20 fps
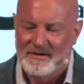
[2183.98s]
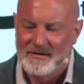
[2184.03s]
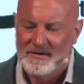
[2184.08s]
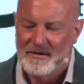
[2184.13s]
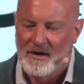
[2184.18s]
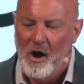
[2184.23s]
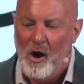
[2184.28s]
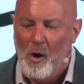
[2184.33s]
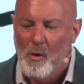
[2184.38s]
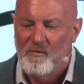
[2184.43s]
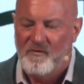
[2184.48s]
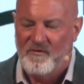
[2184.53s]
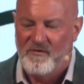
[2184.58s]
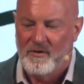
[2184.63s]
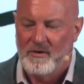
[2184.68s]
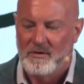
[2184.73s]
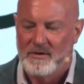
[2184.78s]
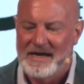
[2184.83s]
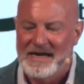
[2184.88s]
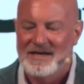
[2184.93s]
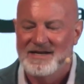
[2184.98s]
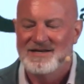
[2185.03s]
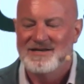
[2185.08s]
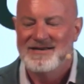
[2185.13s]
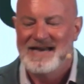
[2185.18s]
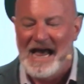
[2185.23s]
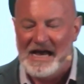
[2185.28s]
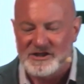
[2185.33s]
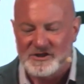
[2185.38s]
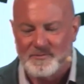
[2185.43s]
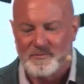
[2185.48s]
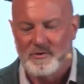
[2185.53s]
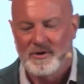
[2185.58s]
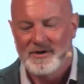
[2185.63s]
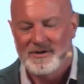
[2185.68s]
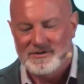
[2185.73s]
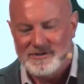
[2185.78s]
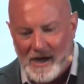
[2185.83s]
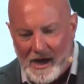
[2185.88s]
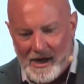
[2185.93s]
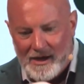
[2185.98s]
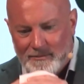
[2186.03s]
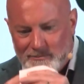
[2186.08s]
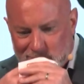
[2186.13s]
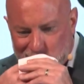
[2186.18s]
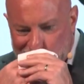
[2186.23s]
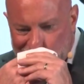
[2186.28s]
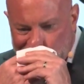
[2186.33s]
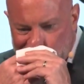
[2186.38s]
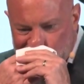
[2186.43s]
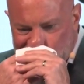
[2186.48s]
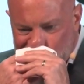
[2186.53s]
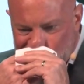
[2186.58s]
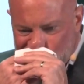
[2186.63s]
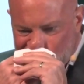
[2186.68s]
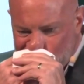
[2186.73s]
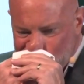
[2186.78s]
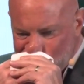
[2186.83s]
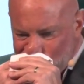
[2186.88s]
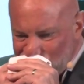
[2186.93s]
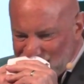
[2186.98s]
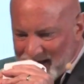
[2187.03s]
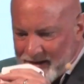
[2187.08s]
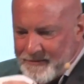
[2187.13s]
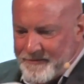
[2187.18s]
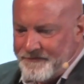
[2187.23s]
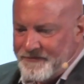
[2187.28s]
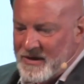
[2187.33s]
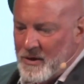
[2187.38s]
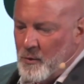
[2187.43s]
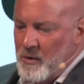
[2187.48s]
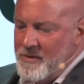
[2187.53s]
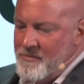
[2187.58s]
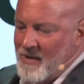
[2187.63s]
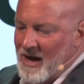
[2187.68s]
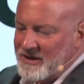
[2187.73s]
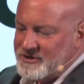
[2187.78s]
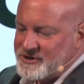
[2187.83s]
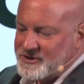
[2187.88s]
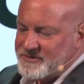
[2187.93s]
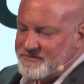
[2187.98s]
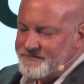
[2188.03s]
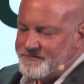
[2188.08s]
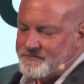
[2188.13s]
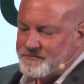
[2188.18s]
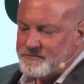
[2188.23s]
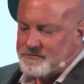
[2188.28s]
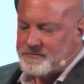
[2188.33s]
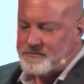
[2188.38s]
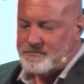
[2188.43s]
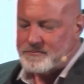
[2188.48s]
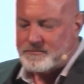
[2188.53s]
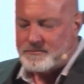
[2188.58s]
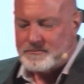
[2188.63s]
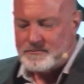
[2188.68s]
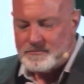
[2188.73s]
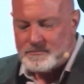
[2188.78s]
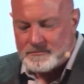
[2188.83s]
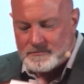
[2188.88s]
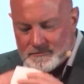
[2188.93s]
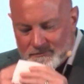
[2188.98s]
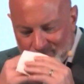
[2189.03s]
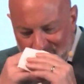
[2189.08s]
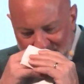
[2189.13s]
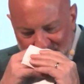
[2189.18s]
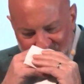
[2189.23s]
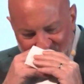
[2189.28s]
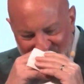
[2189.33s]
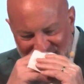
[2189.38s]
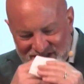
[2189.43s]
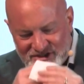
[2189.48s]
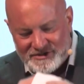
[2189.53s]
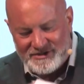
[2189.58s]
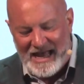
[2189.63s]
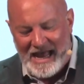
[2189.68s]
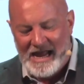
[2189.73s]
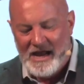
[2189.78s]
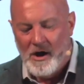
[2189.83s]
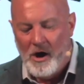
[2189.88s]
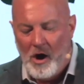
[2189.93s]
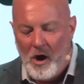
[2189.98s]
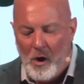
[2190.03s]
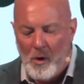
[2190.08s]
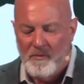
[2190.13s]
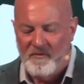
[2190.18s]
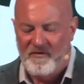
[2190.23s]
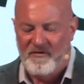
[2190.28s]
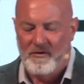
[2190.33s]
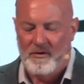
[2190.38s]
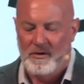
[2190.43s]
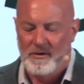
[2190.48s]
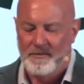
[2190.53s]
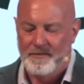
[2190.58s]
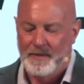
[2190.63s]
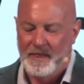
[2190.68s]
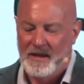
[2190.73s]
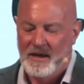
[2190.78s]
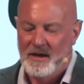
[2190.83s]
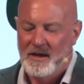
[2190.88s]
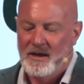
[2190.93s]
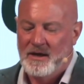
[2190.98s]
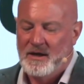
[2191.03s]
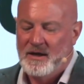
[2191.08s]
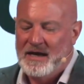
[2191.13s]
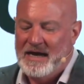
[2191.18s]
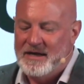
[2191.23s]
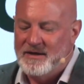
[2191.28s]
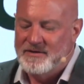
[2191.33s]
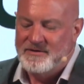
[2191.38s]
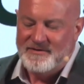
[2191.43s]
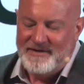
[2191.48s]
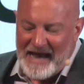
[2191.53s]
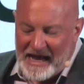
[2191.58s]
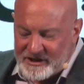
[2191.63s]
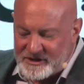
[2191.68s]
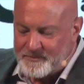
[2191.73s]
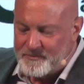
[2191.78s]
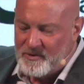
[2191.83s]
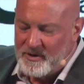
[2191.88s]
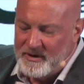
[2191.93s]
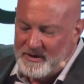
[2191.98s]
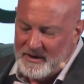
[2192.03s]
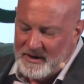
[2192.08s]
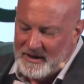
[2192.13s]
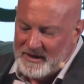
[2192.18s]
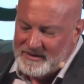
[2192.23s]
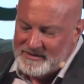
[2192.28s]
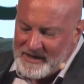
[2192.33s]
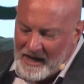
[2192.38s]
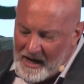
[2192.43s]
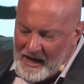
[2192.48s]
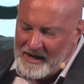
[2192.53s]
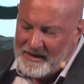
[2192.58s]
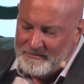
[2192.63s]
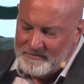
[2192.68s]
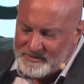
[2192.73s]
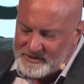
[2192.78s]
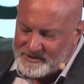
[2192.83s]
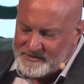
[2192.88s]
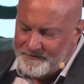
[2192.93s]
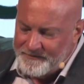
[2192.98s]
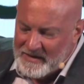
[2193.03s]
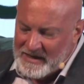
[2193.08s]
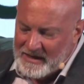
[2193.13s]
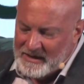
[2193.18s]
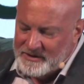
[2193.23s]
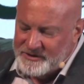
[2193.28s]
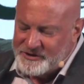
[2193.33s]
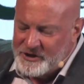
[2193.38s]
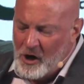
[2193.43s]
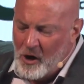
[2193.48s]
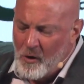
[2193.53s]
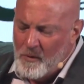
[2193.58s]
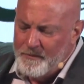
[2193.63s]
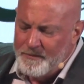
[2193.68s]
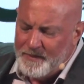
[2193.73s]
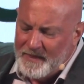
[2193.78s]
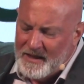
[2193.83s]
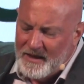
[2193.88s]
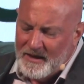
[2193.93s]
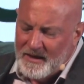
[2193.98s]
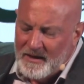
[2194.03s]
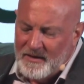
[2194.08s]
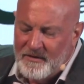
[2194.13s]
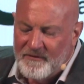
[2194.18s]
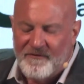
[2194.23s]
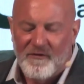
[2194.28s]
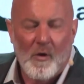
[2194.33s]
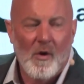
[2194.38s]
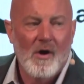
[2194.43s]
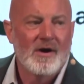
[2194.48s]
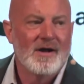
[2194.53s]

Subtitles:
hopeful in desperate times. We must stay hopeful in desperate times. So the four